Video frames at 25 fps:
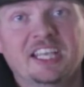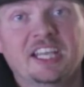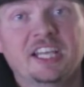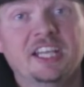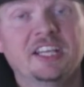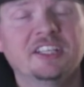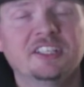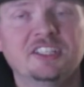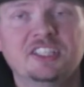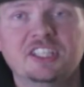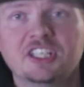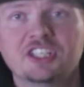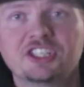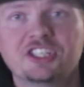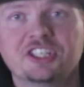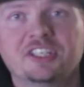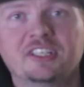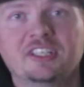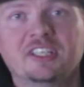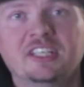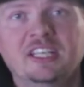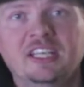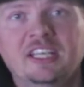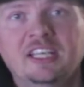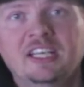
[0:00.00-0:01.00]
In
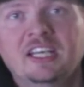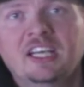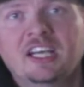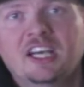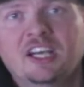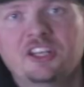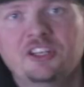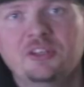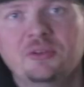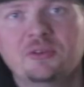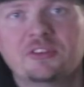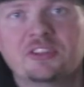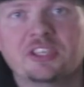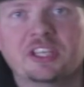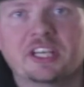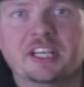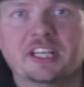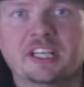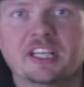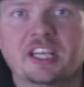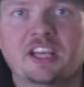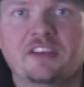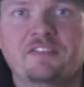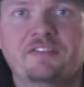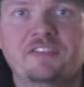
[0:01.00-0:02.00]
addition, a new
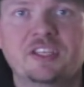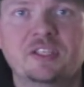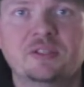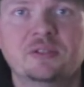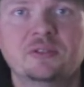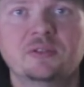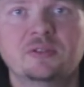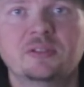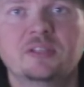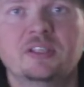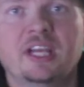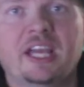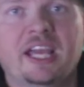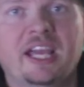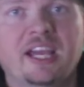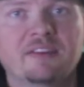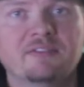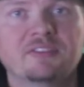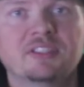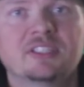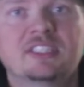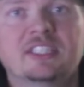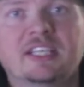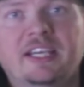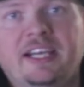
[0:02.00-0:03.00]
thing. If you
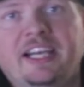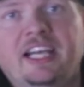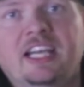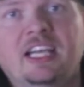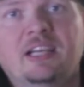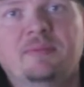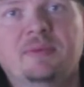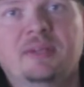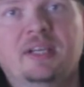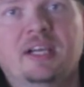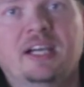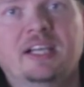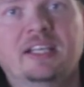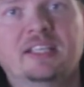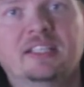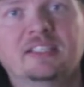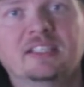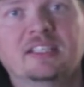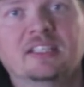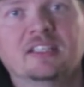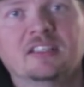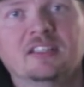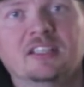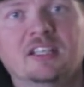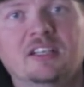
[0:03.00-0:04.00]
have the time,
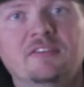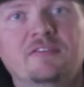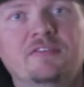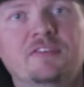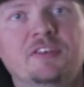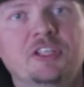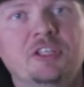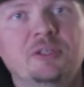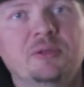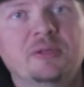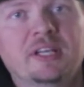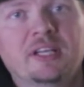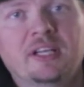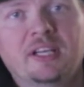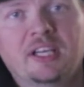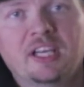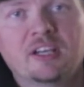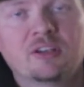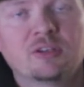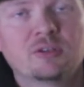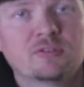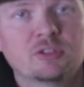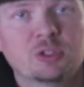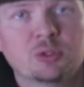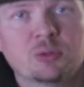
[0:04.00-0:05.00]
I'd love for you to
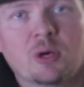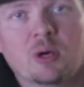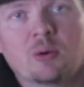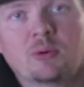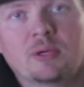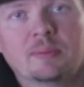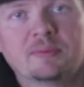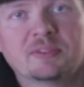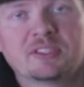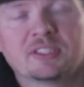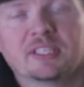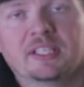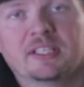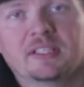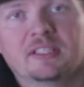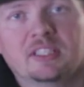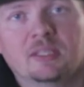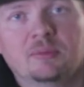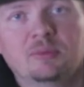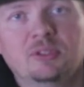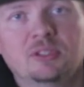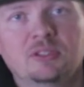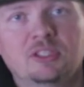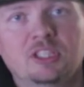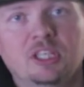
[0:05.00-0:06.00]
head over to our website,
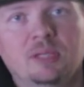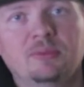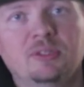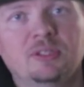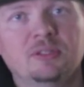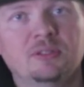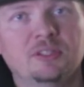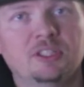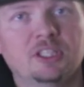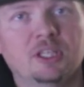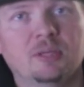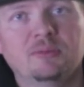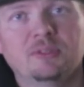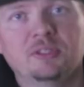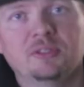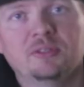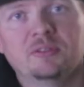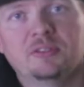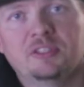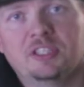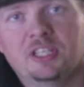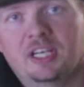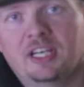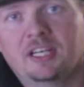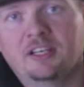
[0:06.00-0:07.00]

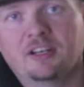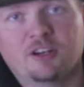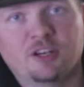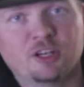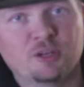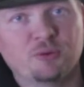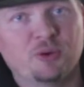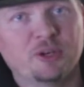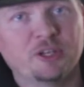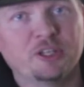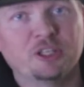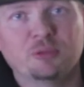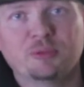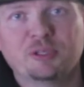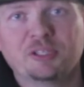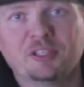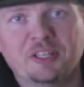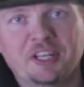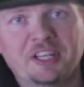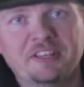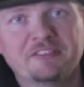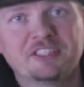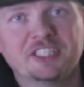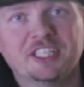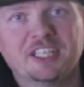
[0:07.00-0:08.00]

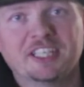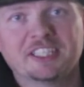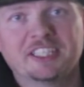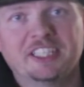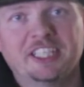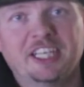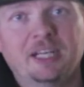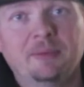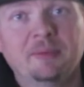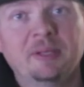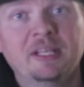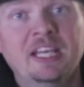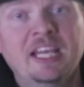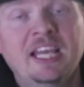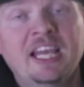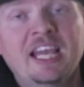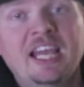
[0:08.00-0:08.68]
www.ourwyominglife.com,